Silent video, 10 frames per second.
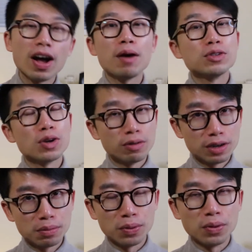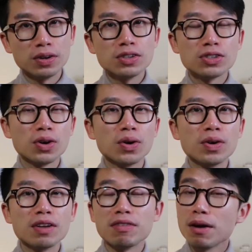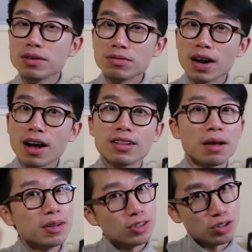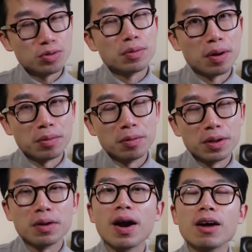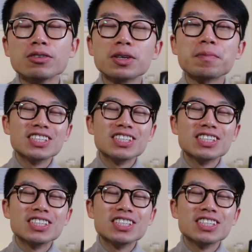I was already born, so if I was around, that means you were probably around.